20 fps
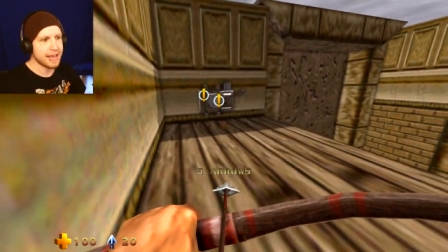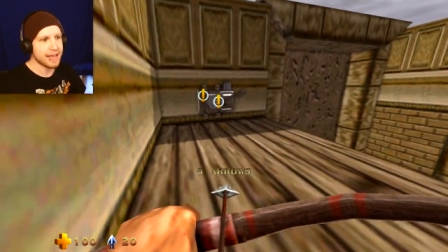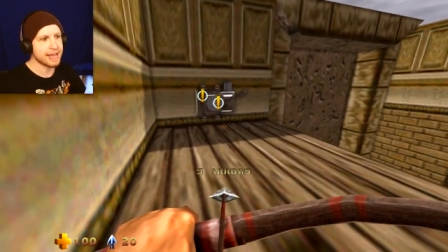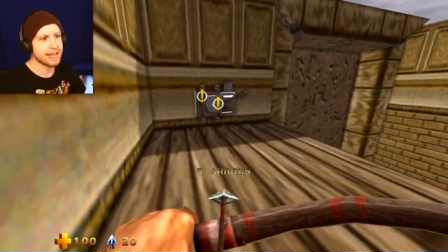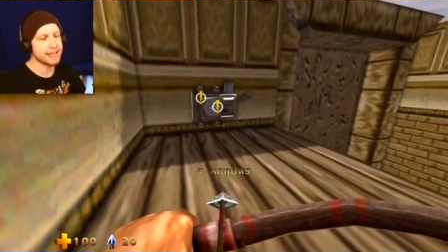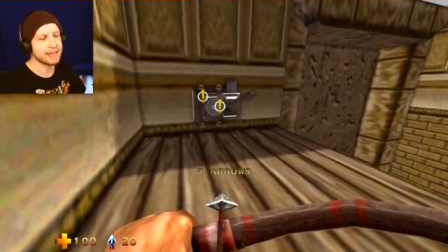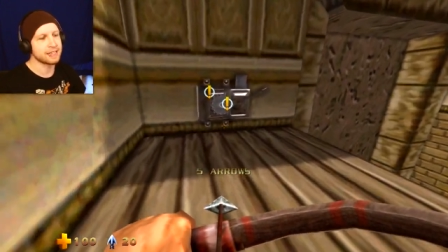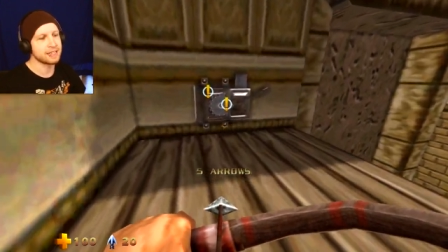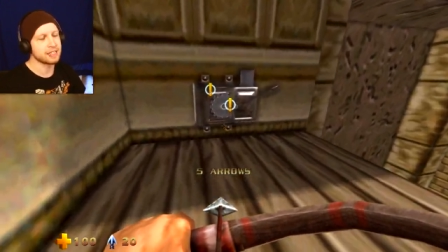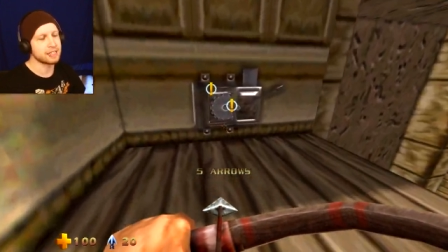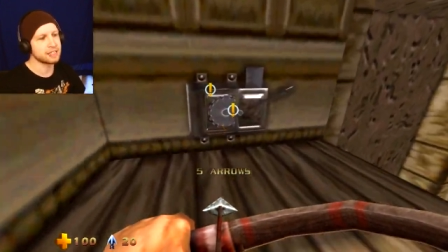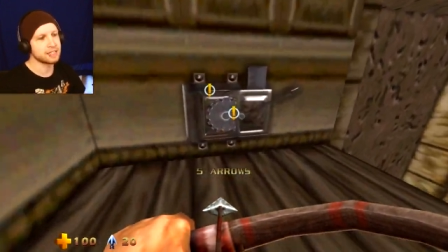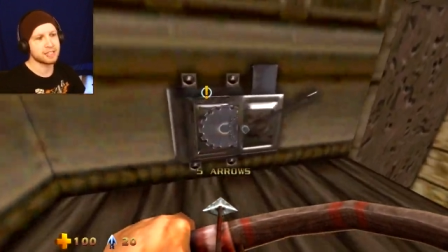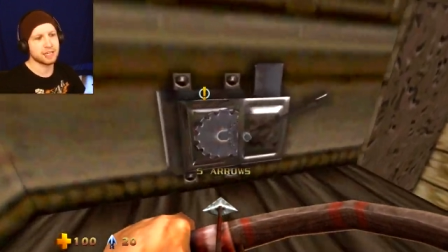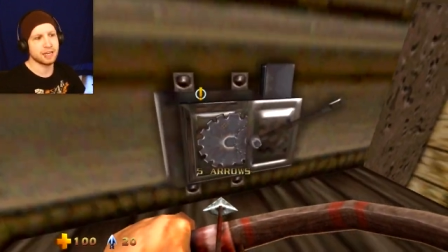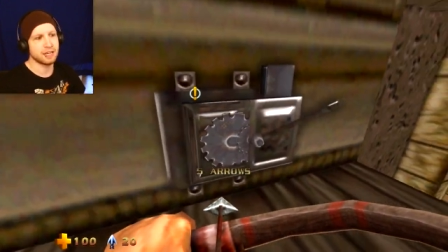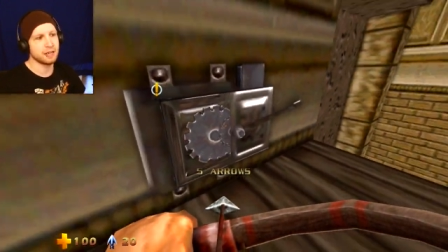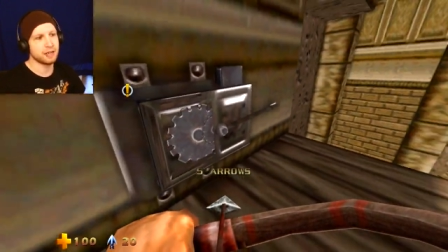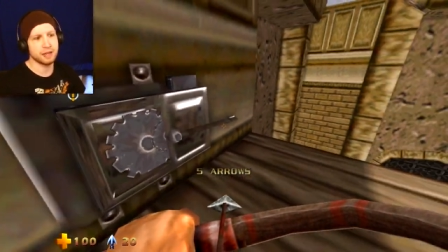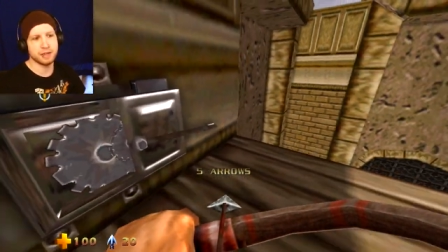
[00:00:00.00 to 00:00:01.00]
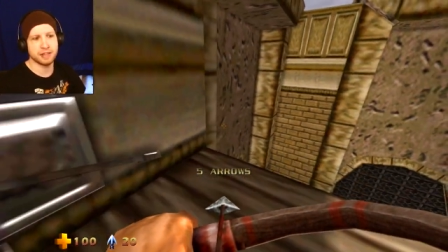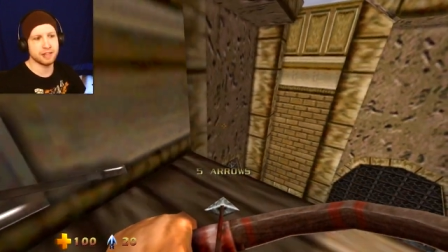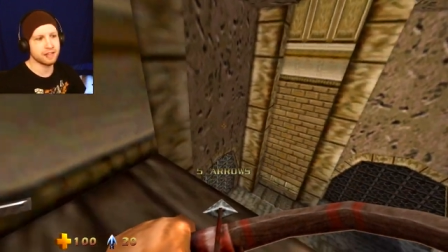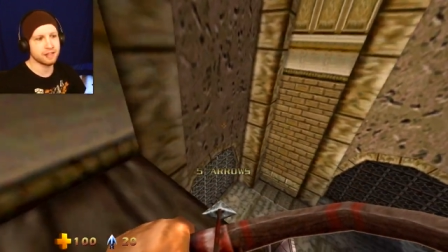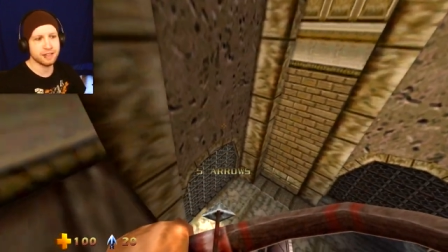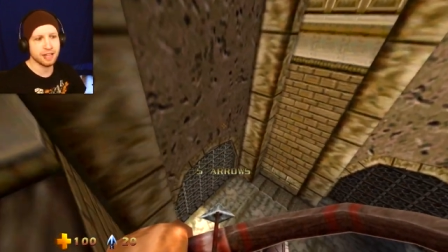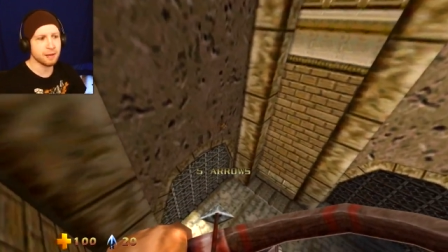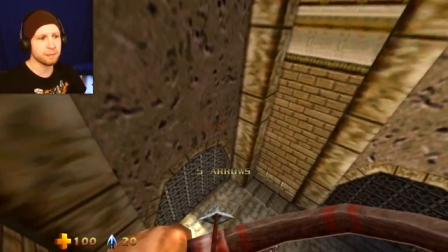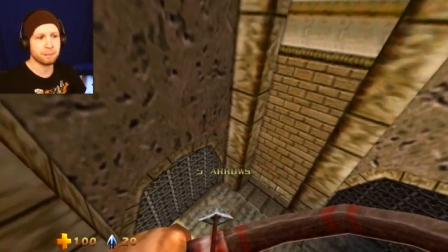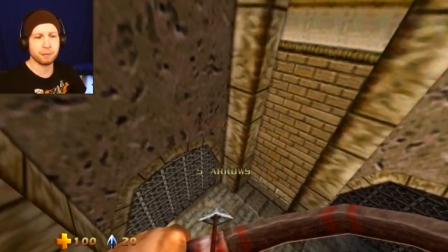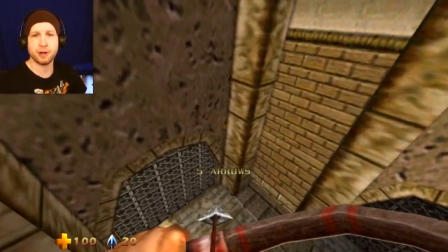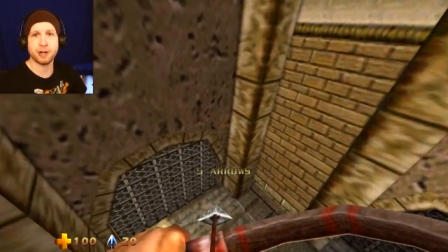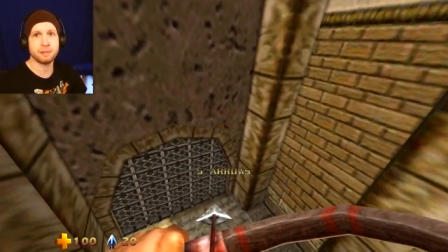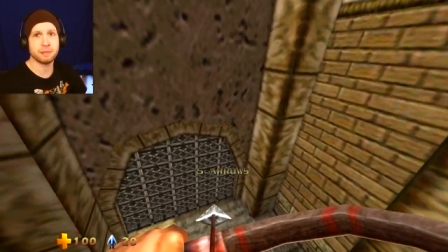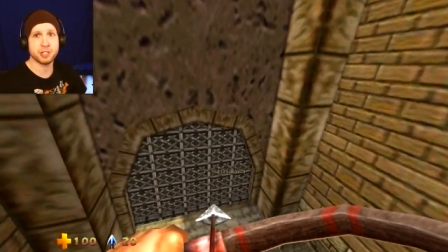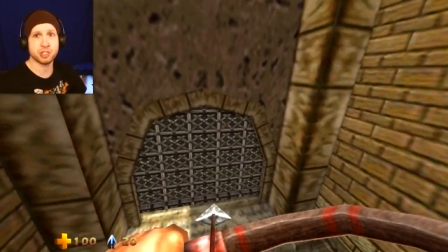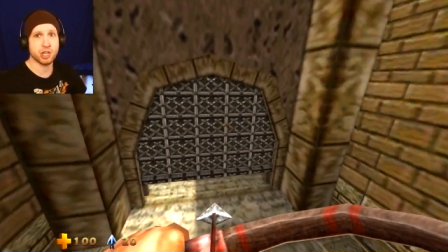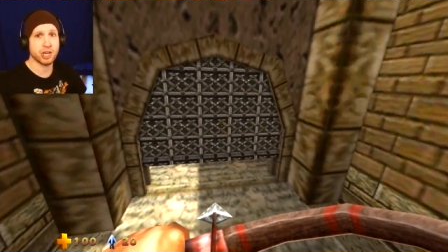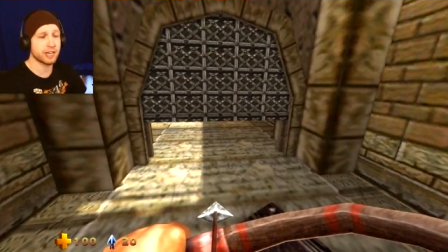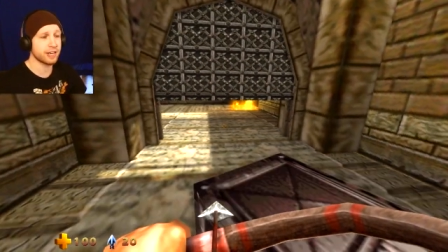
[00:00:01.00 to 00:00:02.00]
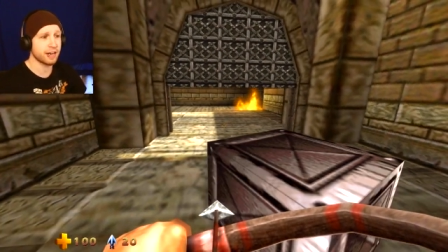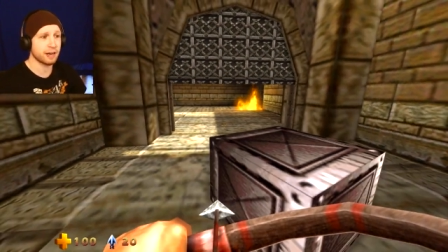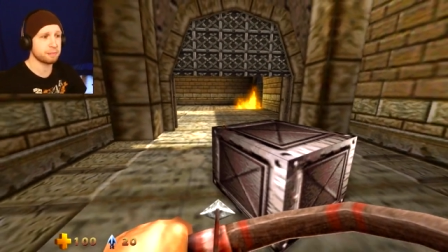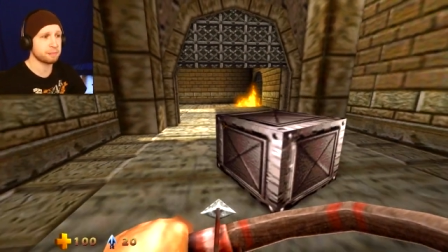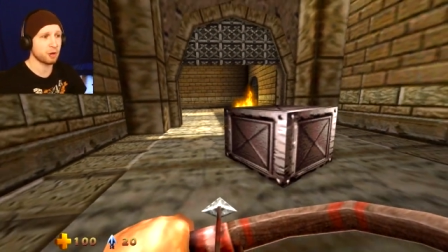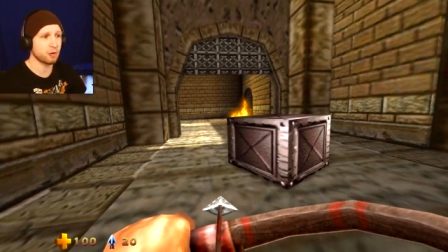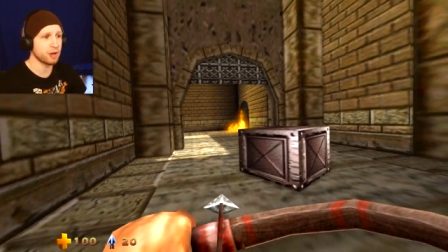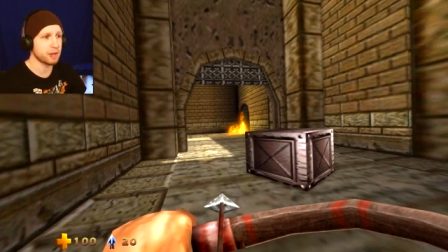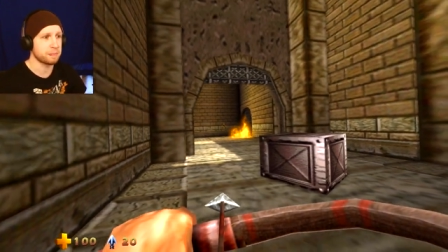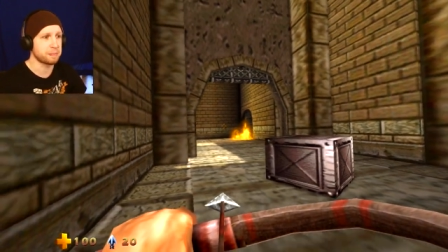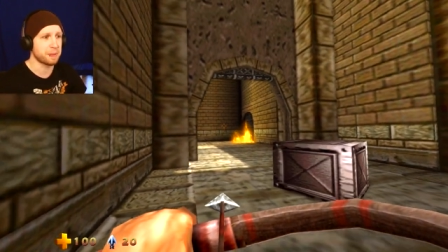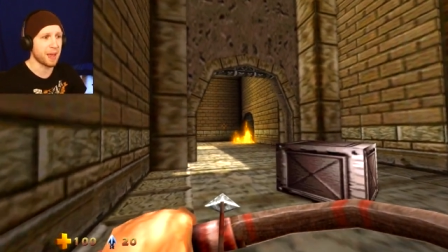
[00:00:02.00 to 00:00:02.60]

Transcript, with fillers: is... They pretty much ended up going